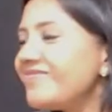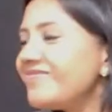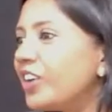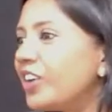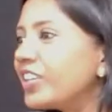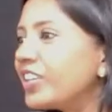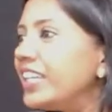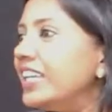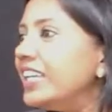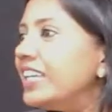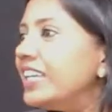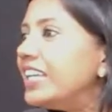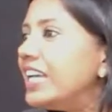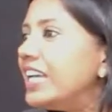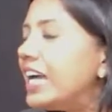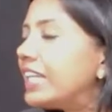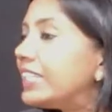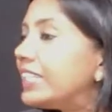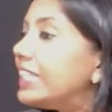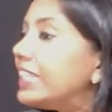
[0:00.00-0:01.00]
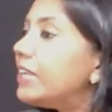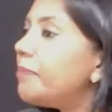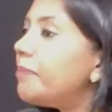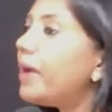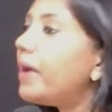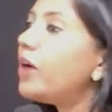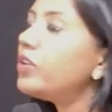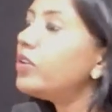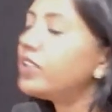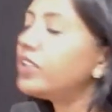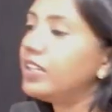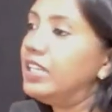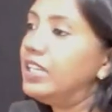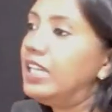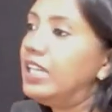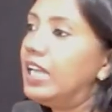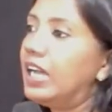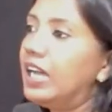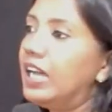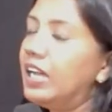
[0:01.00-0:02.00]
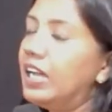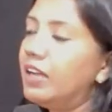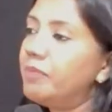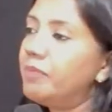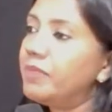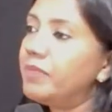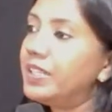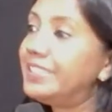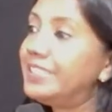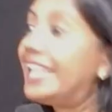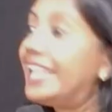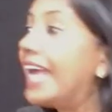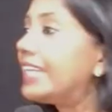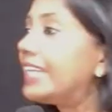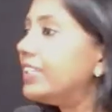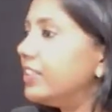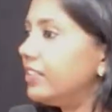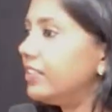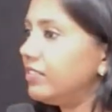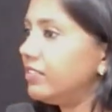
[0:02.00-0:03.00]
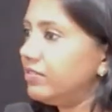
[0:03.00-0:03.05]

Okay? Think about um, Daniel,